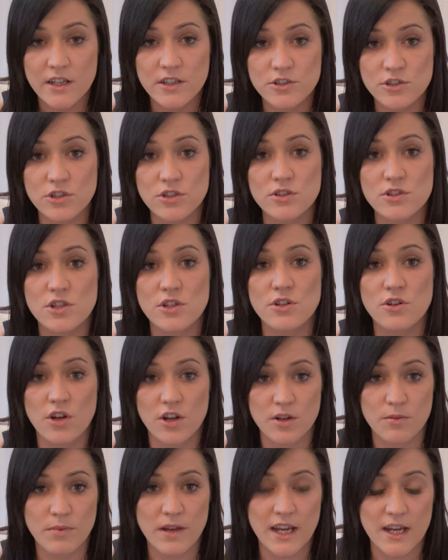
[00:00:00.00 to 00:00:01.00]
due to
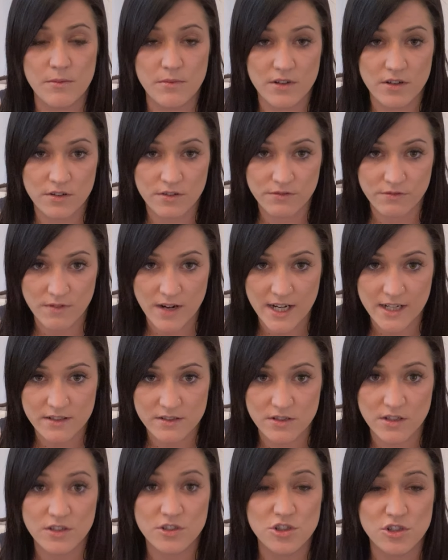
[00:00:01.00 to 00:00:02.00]
non-payment of rent,
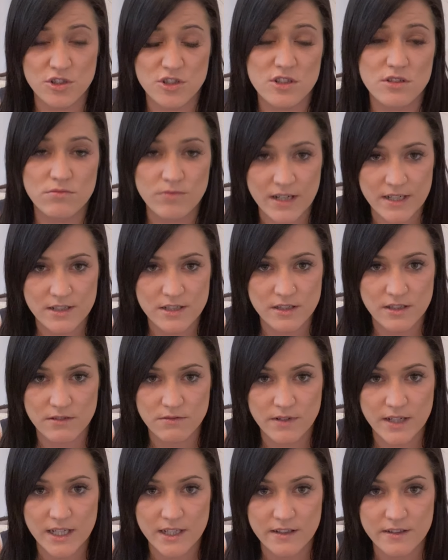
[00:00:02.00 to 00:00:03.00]
so due to rental
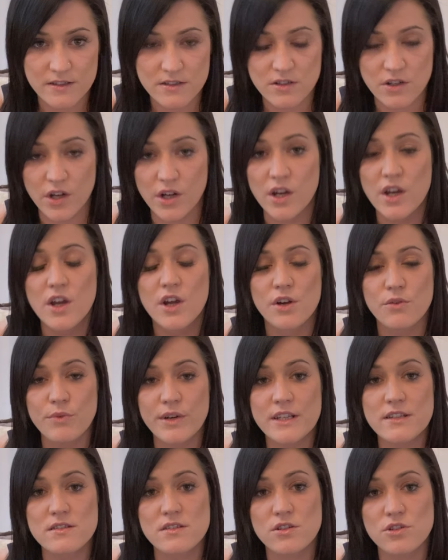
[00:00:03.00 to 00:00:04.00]
arrears. So
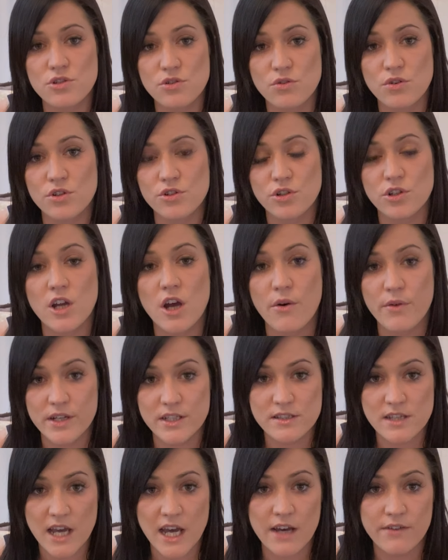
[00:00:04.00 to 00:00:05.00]
rest assured you're
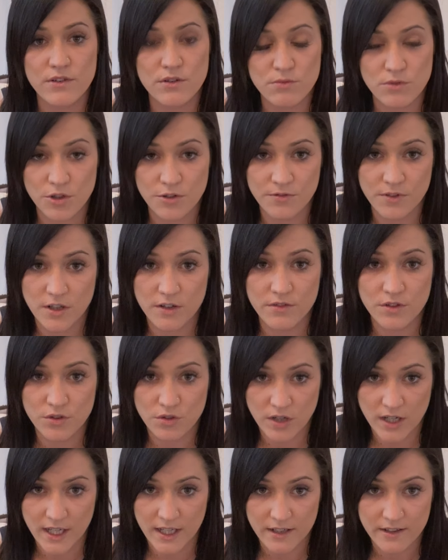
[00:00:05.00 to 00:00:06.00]
going to have a roof over
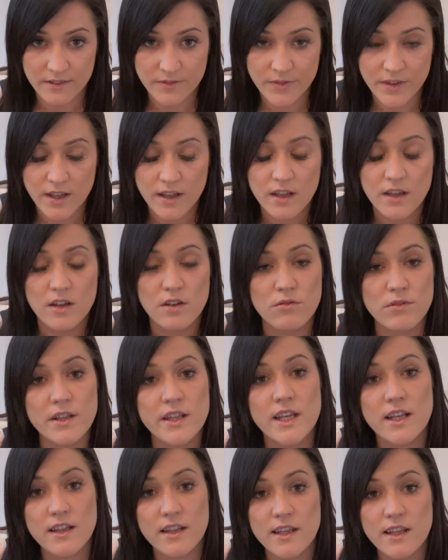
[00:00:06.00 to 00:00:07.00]
your head.
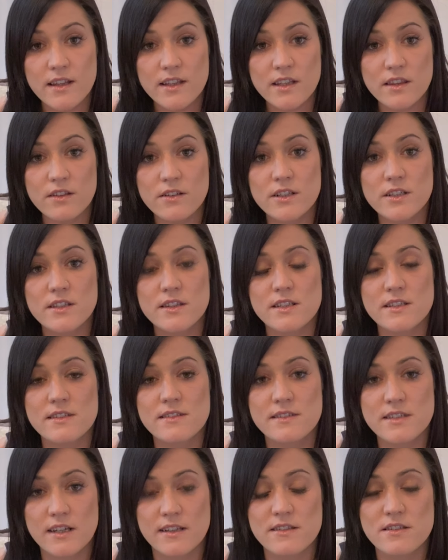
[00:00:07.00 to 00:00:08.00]
Really clearly though, this
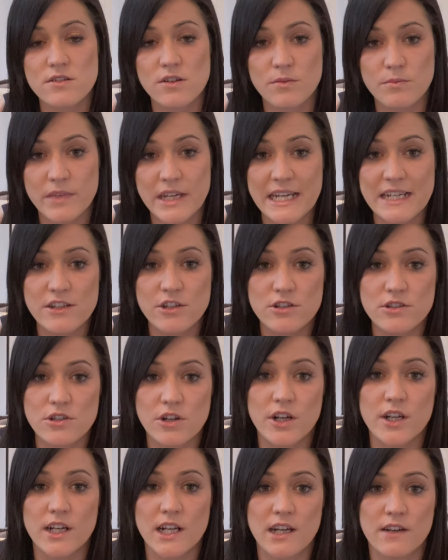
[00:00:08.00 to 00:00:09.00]
does not mean you
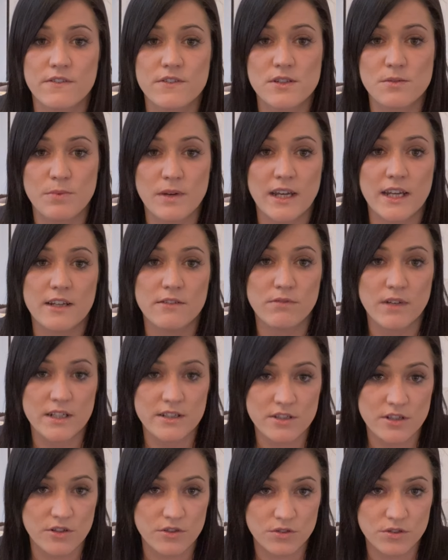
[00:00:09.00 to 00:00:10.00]
don't have to pay
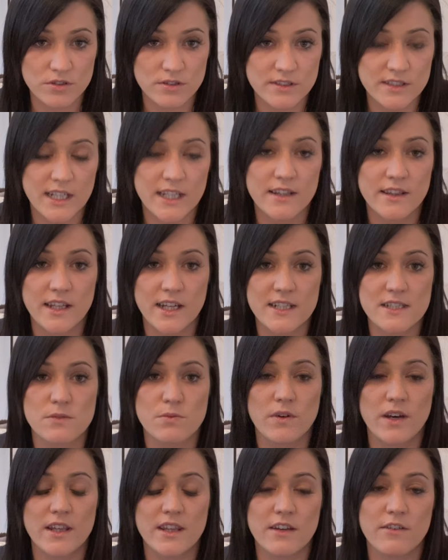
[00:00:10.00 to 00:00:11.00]
rent at all, and that's
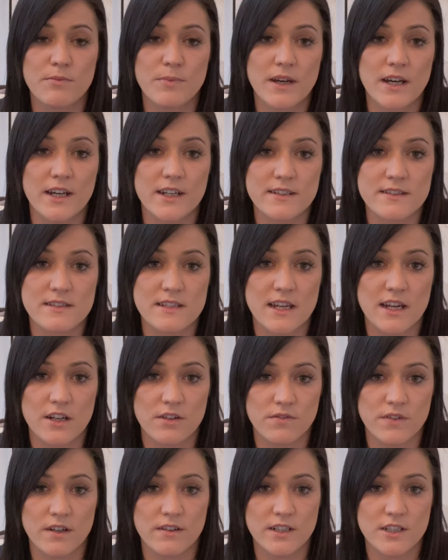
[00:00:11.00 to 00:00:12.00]
why they've passed
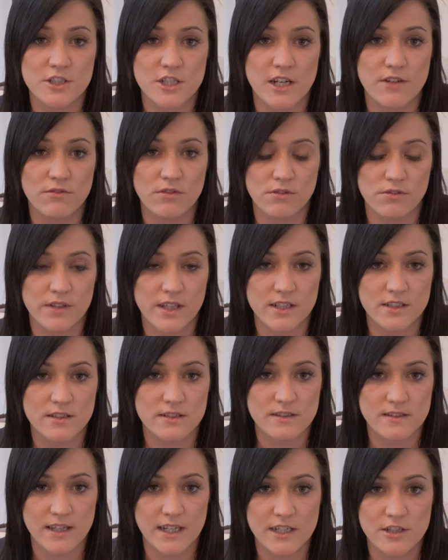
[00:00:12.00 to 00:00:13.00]
down very general
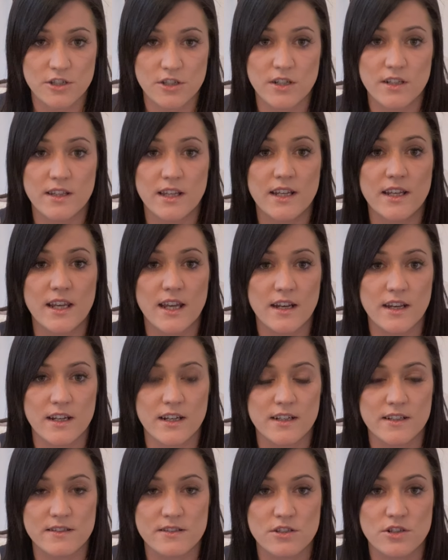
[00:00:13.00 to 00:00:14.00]
legislation and they're getting
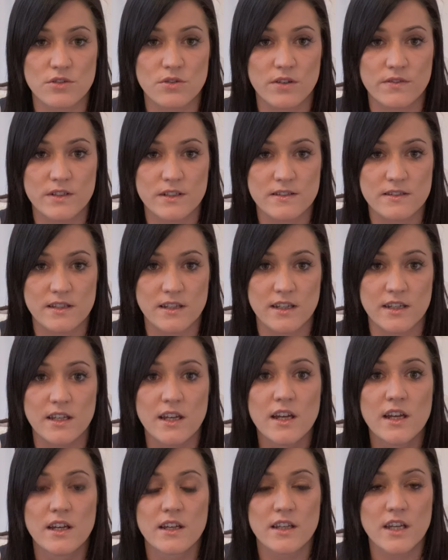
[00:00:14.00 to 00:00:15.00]
us to obviously
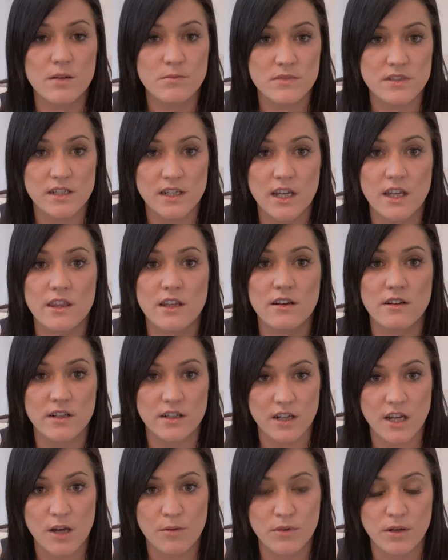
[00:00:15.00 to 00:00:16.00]
come together
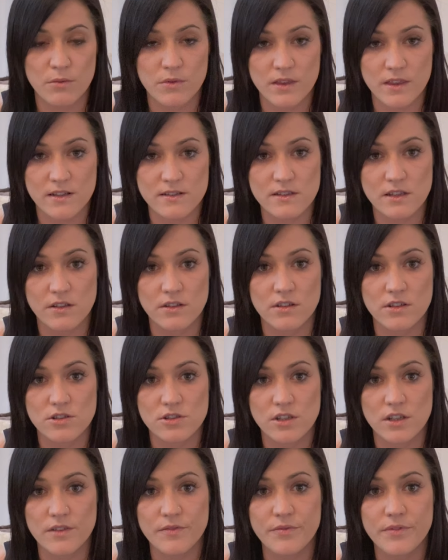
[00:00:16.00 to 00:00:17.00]
and come up with a
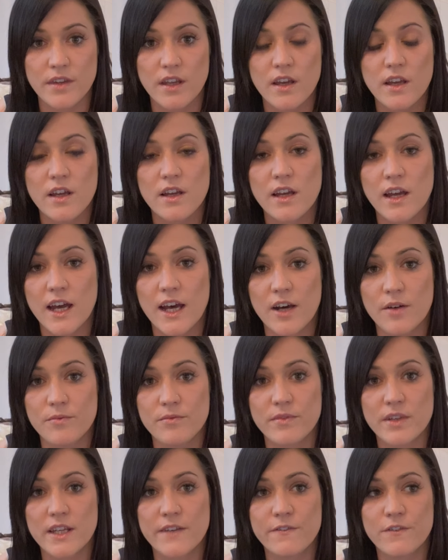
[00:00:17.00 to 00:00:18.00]
solution.
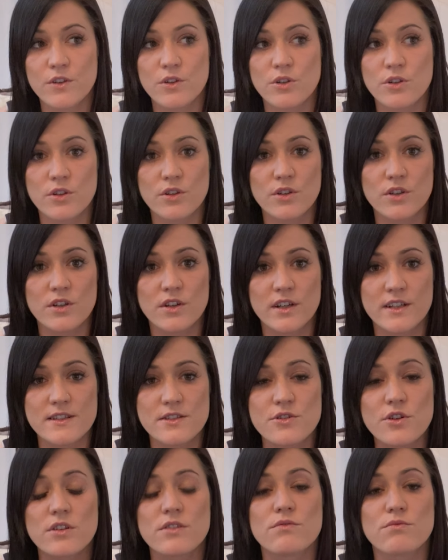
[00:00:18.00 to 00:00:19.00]

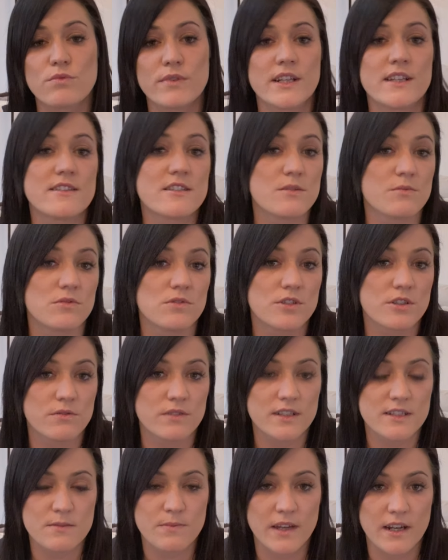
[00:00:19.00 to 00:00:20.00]
It's not reasonable to
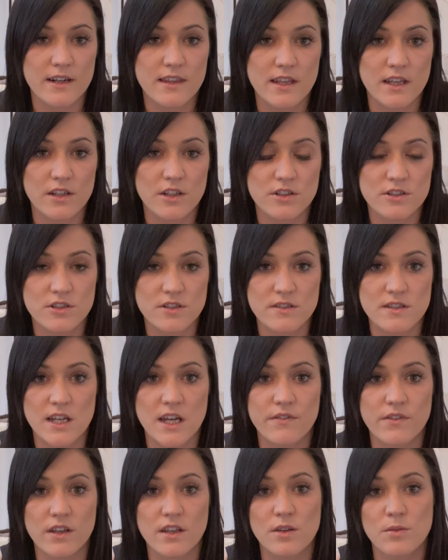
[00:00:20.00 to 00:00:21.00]
expect that you'd just
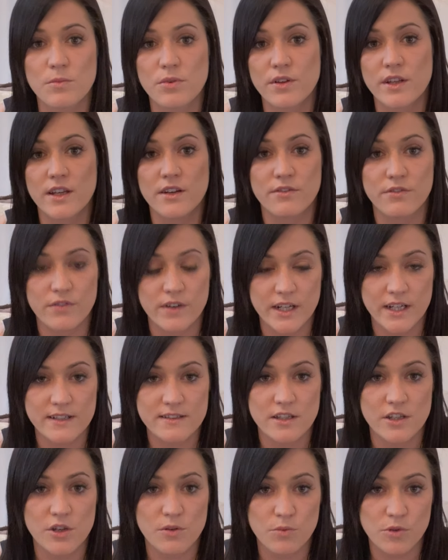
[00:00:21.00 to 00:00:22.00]
have a complete freeze
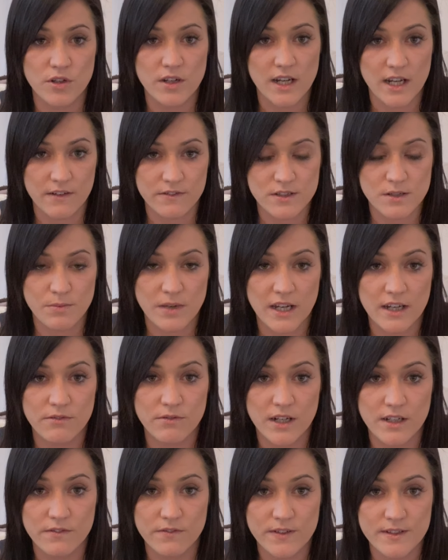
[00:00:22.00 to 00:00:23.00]
and you wouldn't have to pay
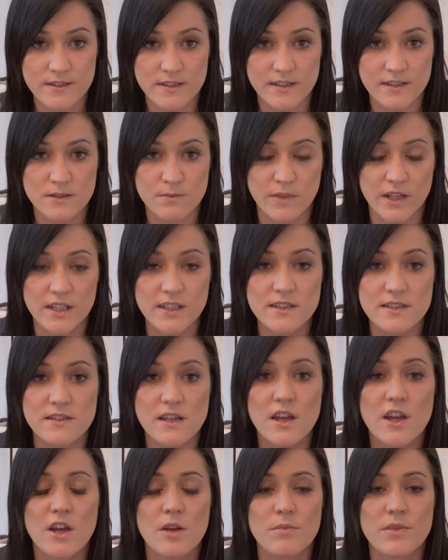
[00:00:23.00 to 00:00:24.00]
rent for 6 months,
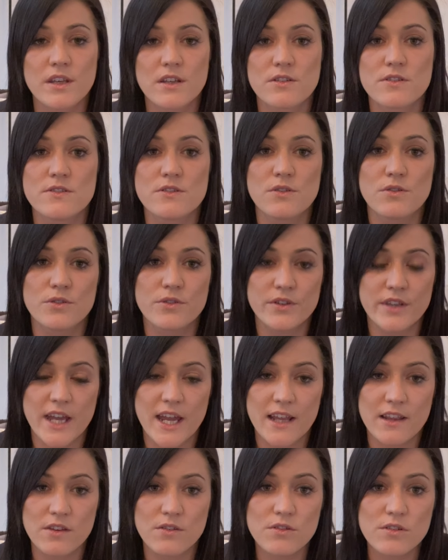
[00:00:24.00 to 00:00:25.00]
because your
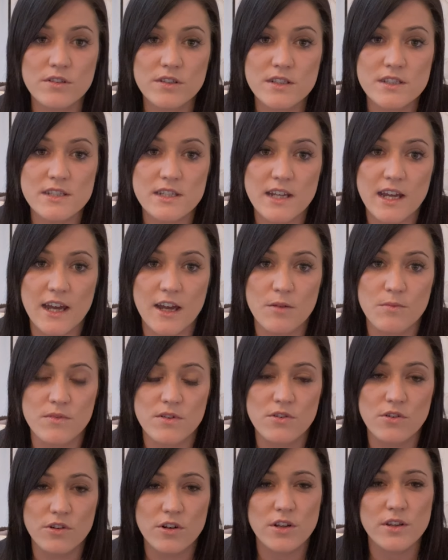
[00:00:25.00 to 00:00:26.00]
landlord
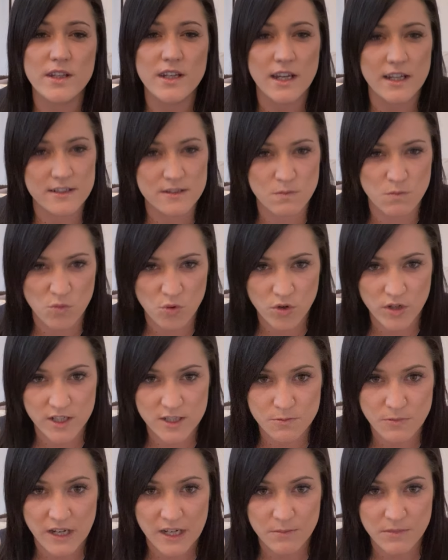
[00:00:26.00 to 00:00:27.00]
not only has
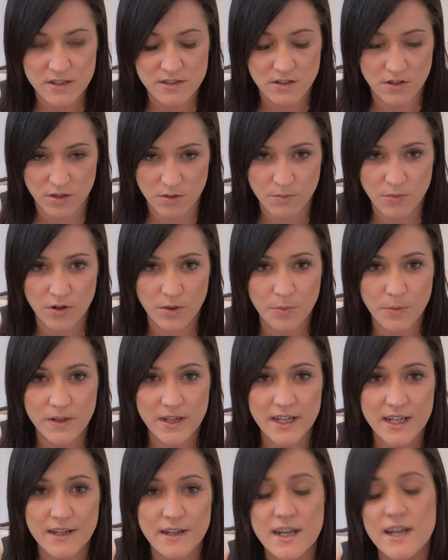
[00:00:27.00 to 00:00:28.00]
mortgage payments on the
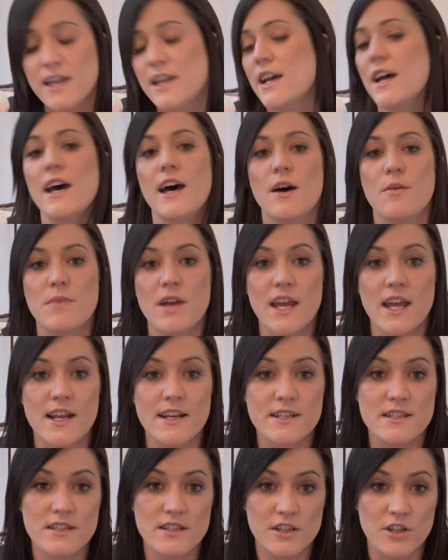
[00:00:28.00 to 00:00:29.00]
property,
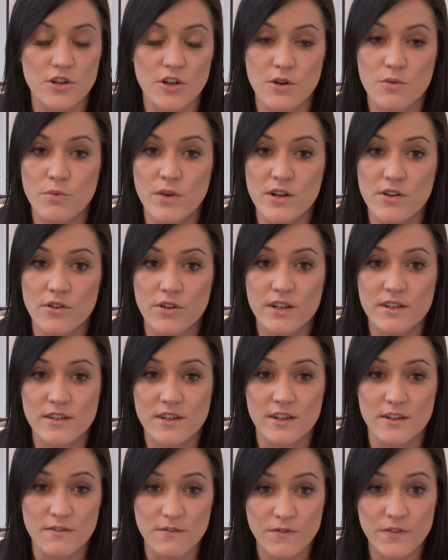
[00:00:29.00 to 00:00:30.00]
and you know we're not
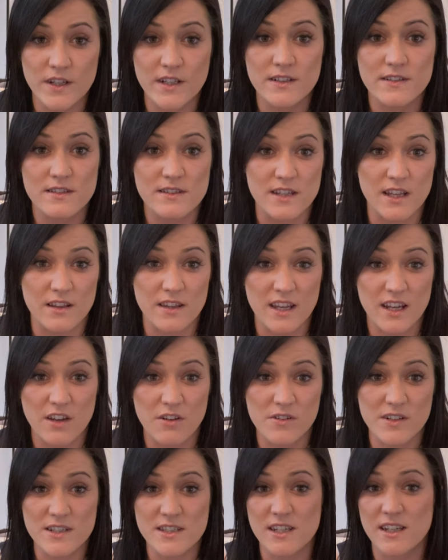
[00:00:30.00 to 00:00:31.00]
convinced that they're
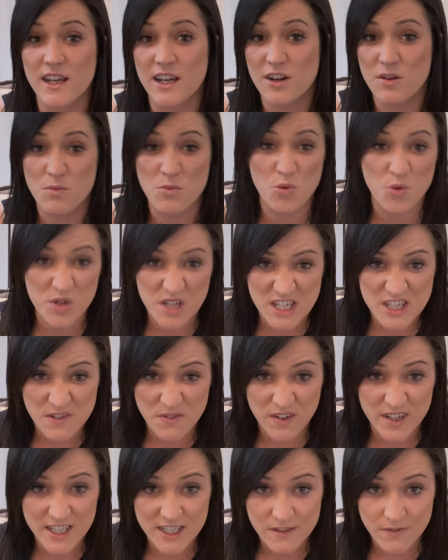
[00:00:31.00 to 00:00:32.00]
going to get a mortgage
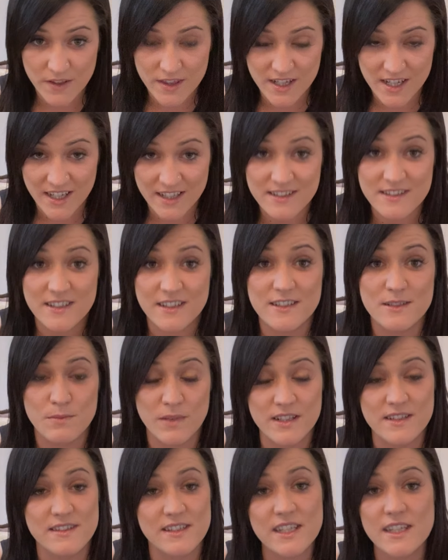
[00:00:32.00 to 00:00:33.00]
freeze for the next 6
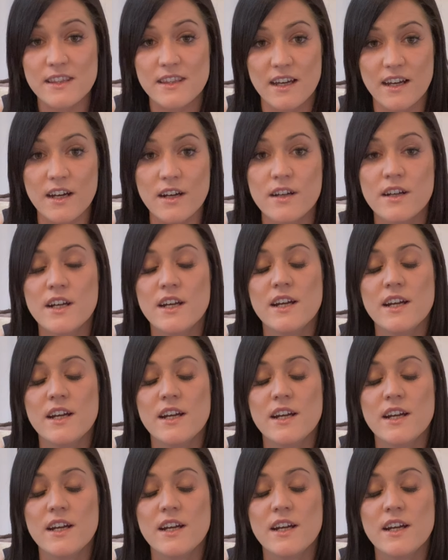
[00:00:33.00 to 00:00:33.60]
months either.